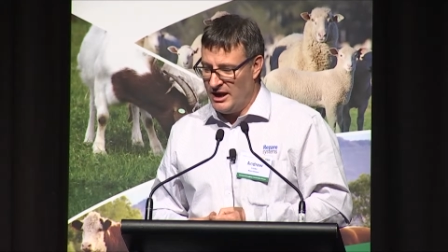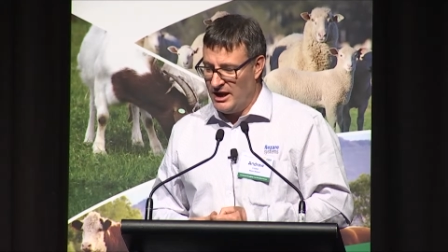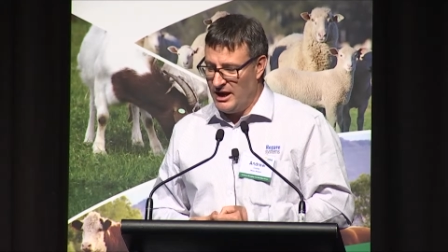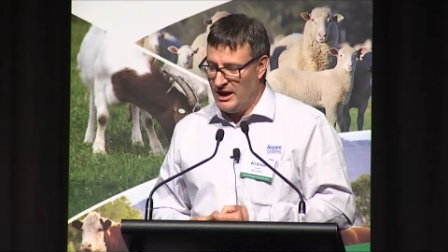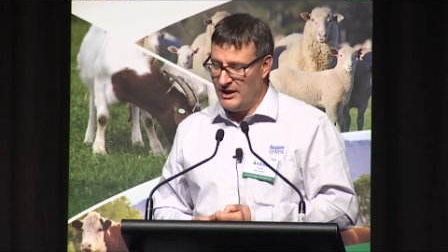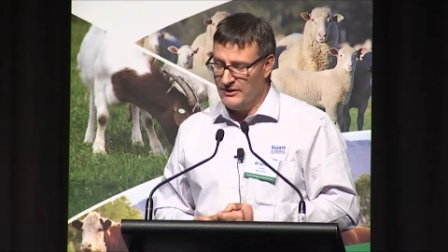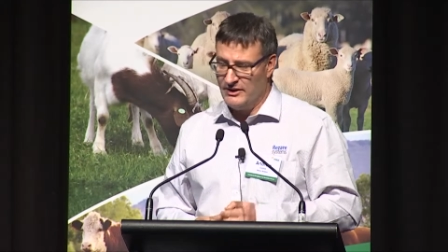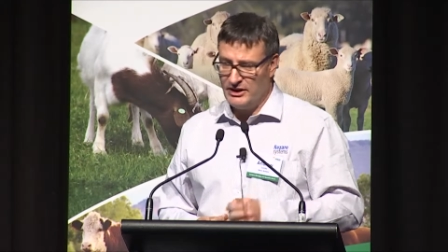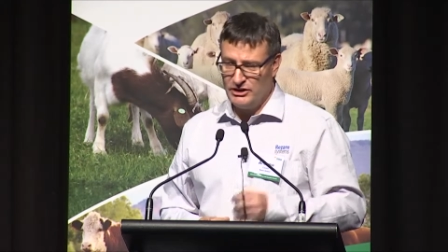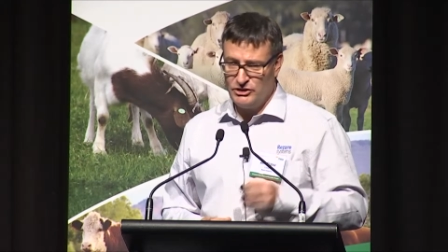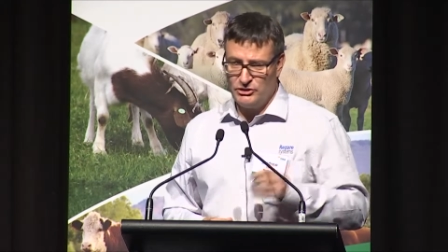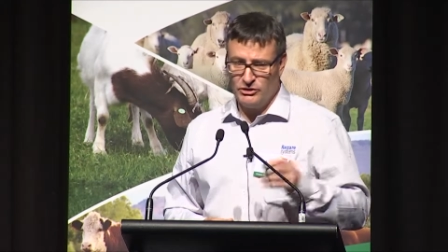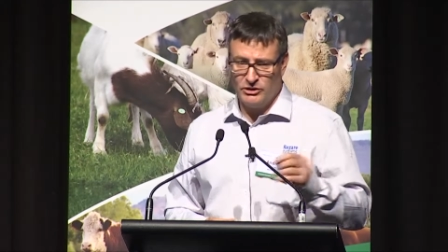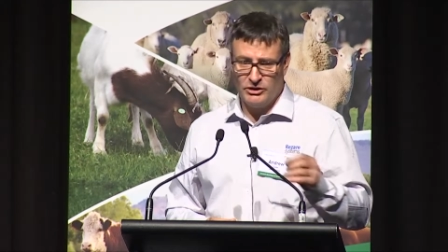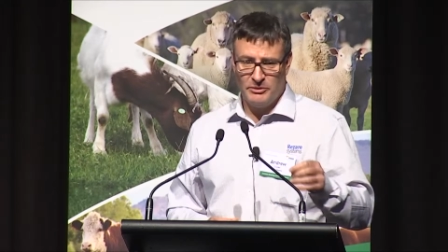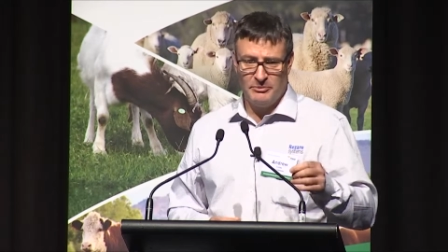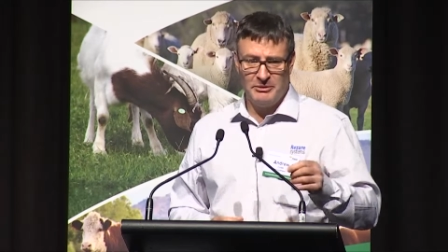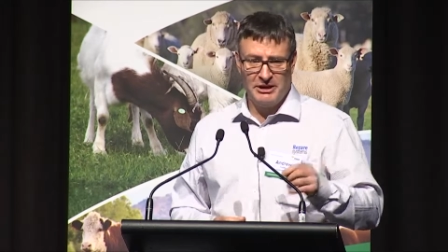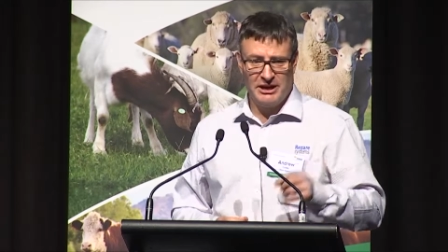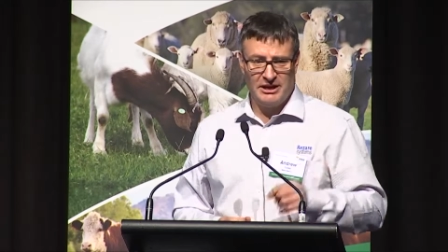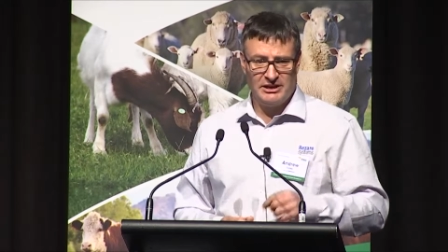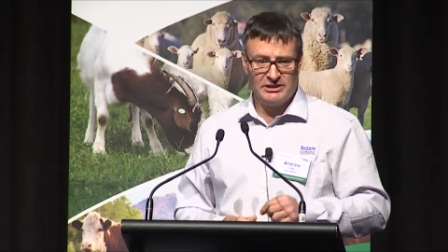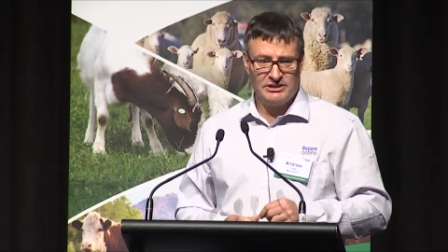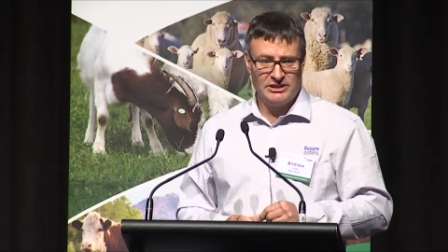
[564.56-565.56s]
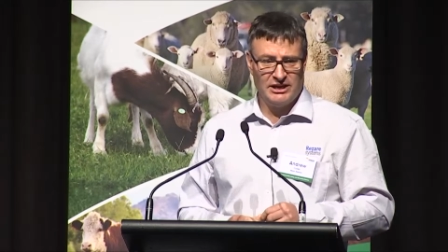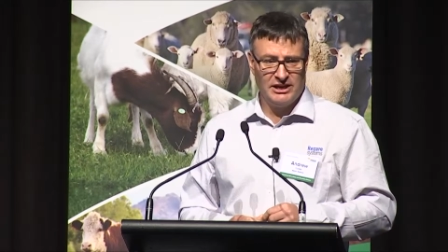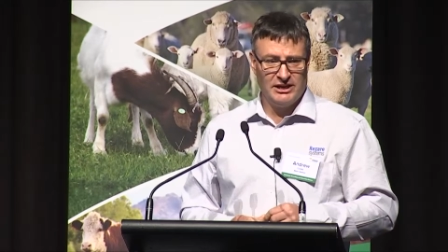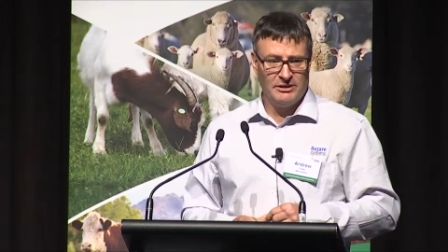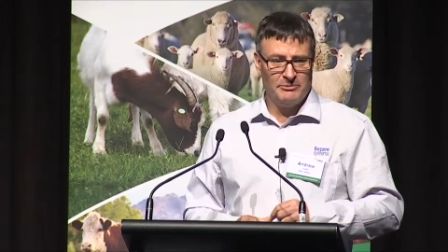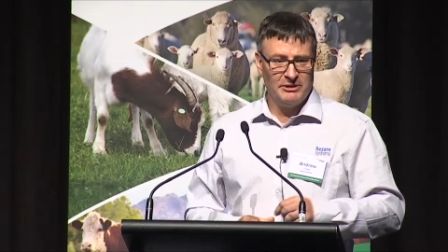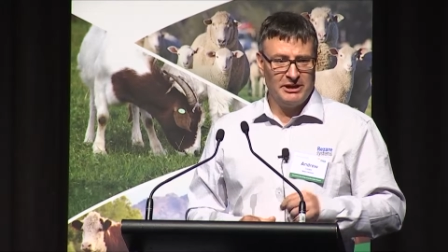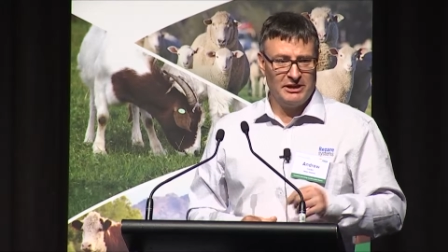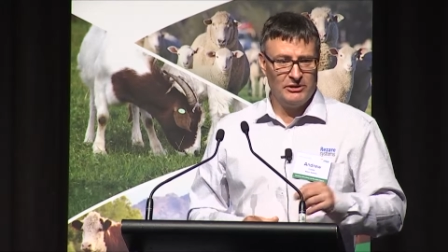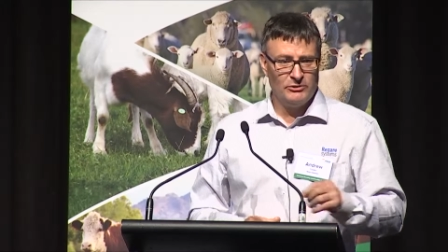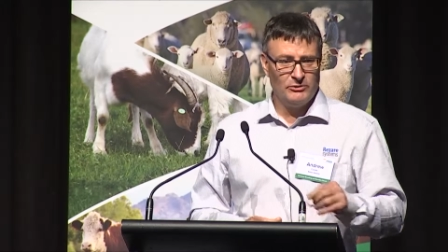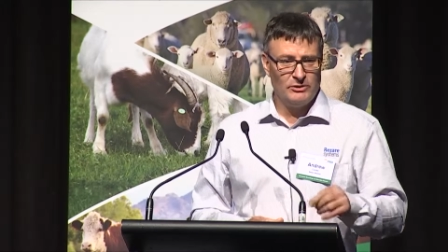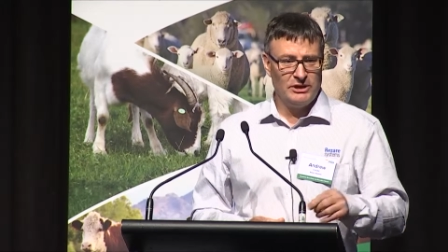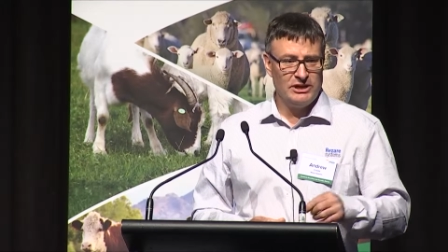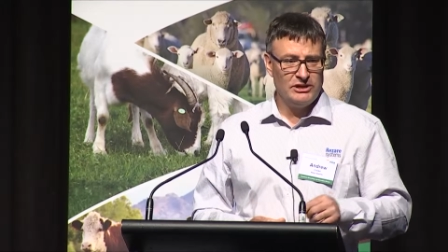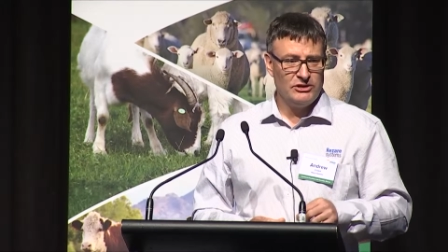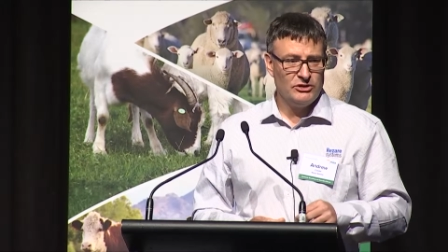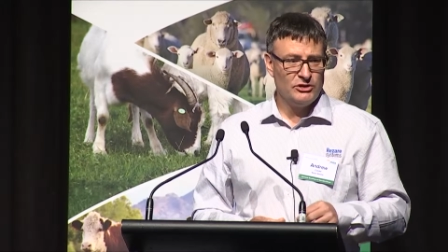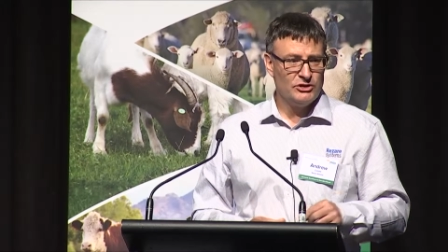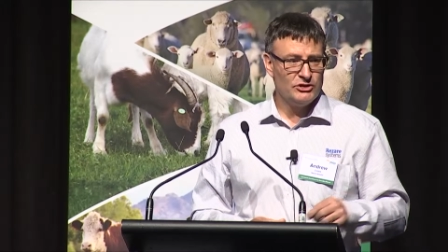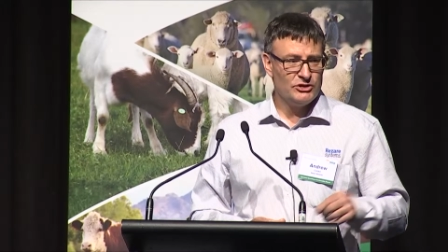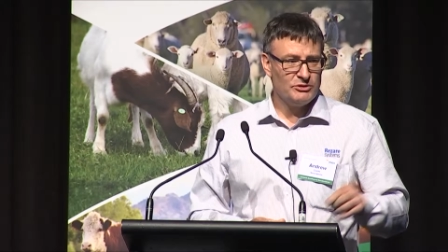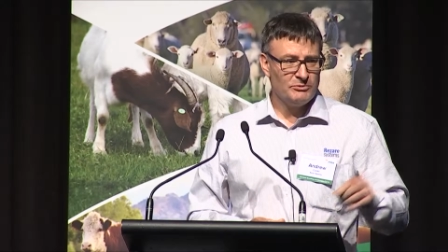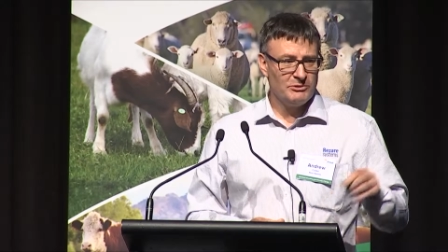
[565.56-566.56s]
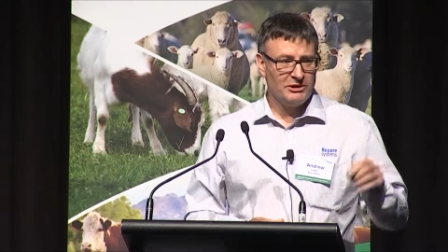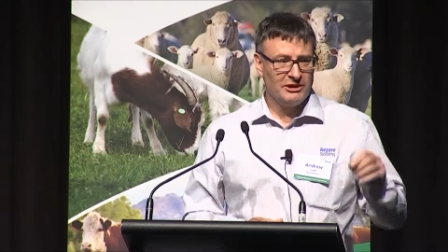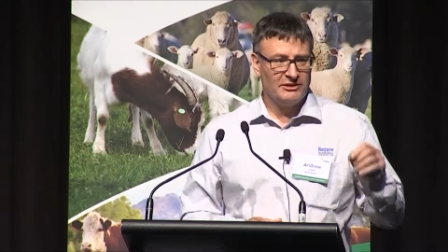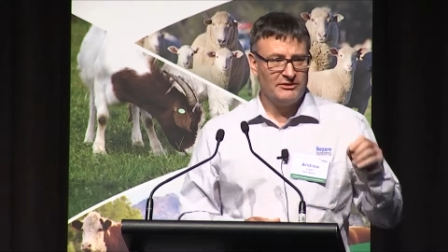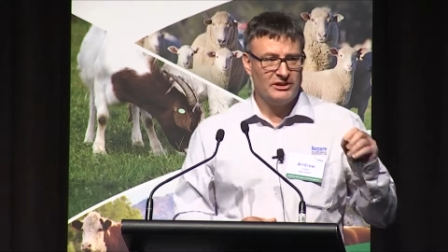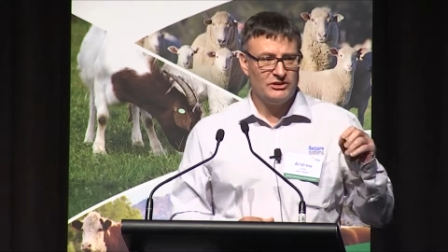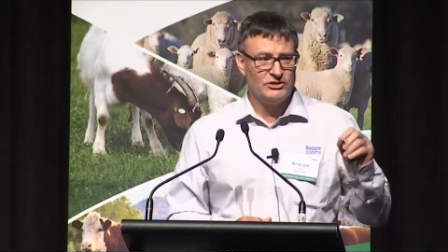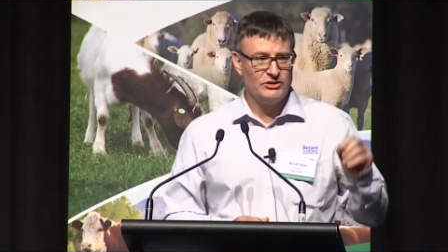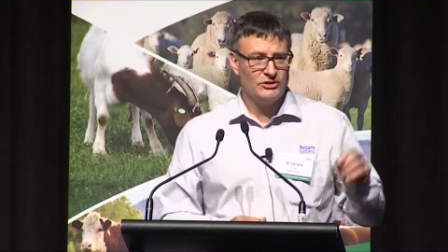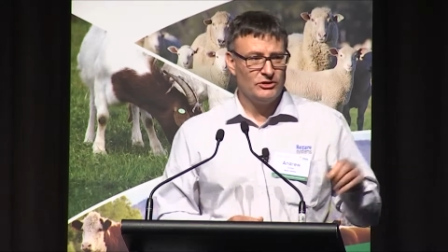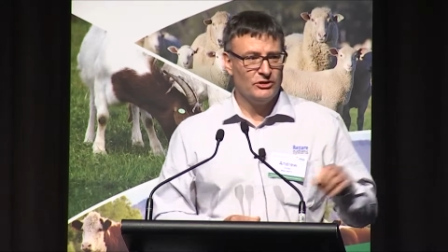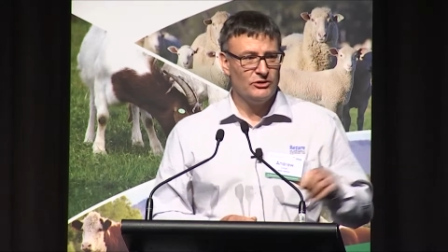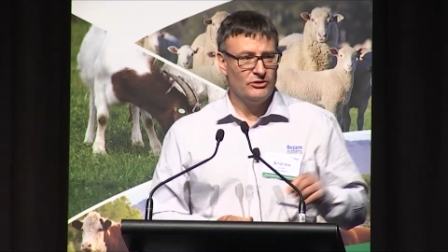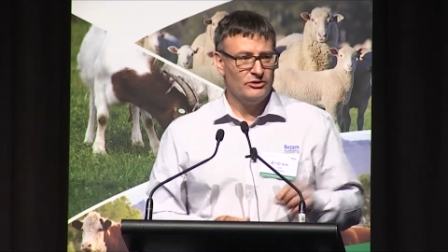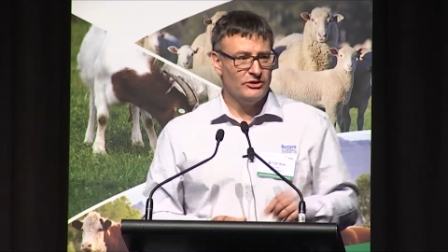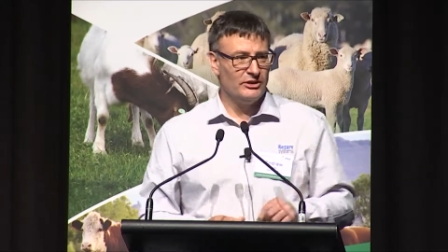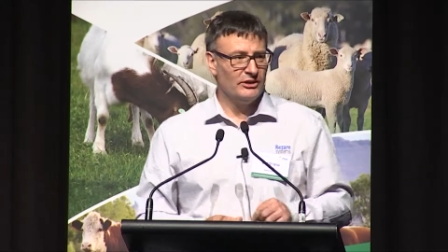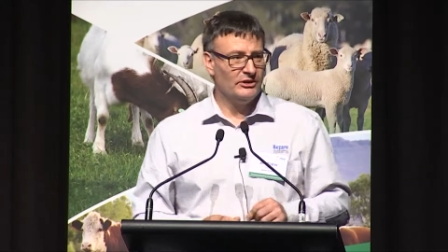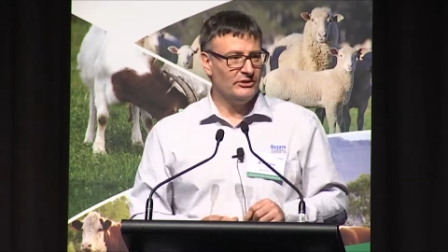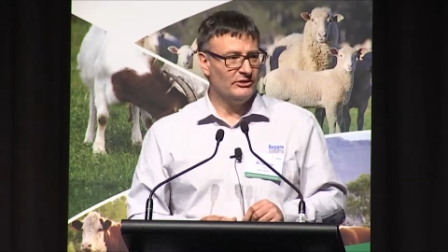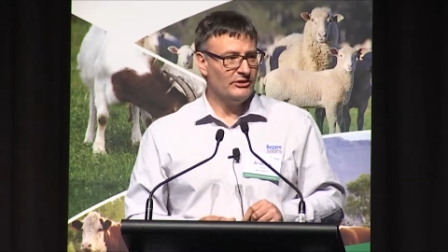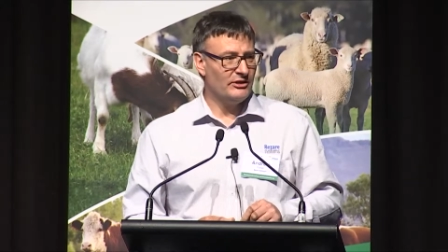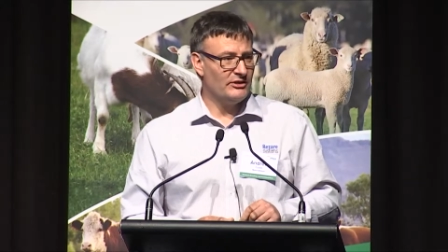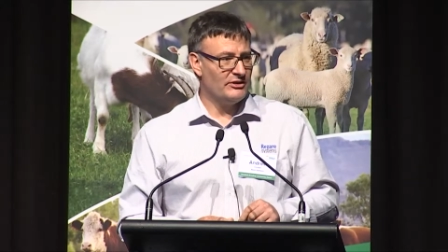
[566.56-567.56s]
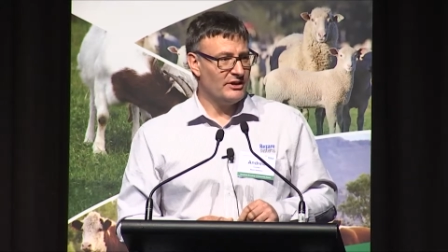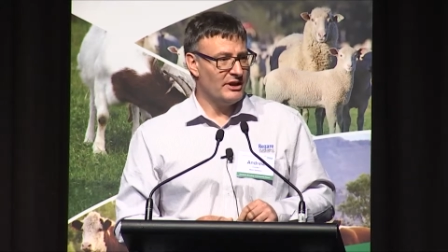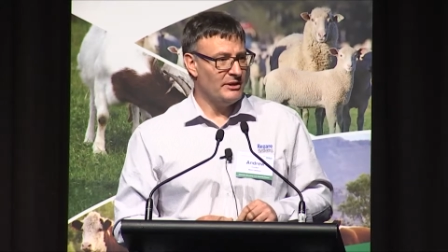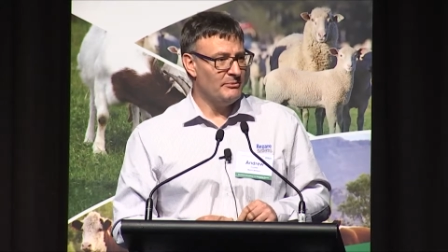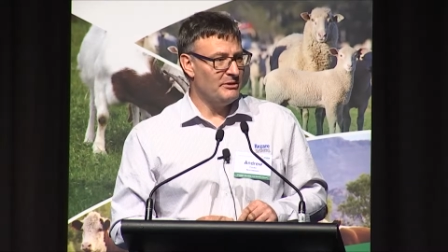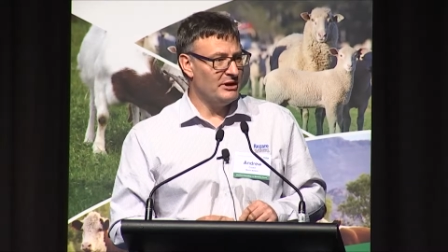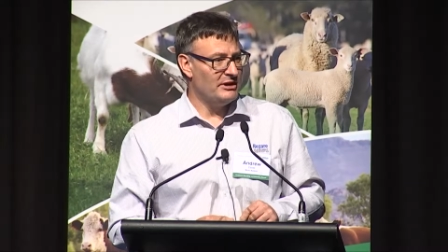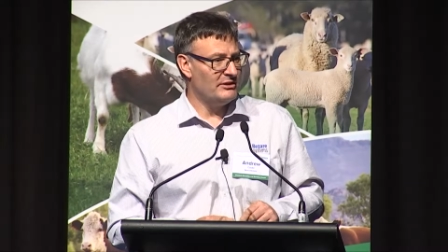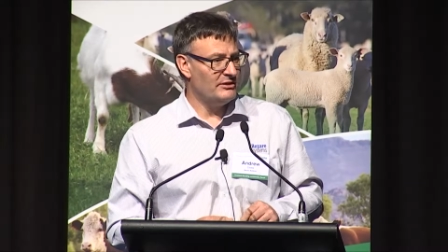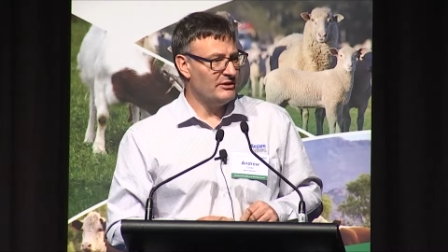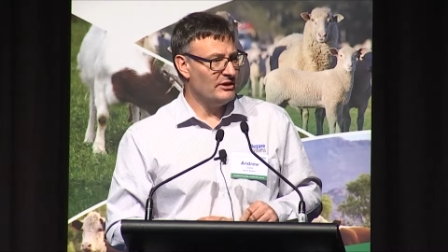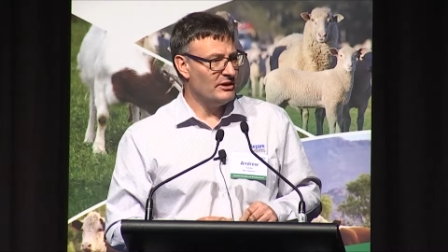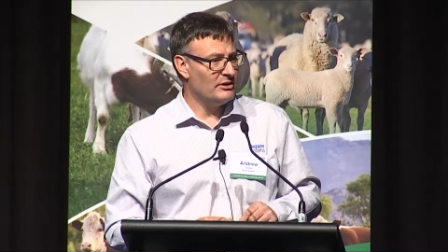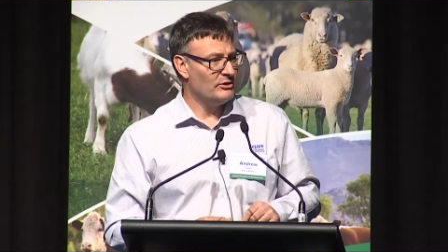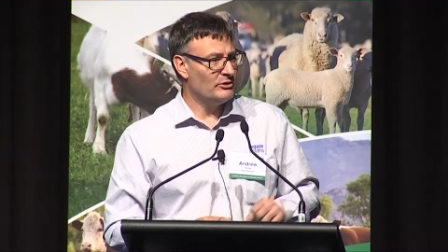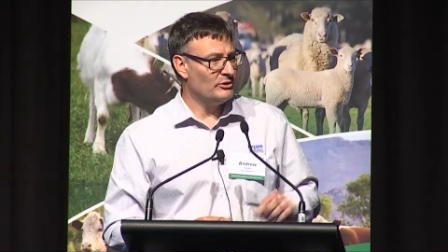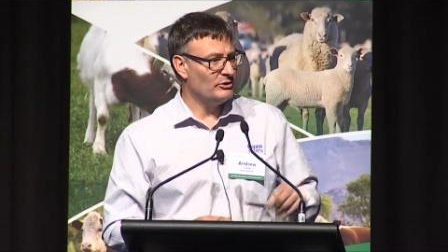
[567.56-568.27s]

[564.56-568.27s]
And they talk about data being reusable, and there's two things that they mean there.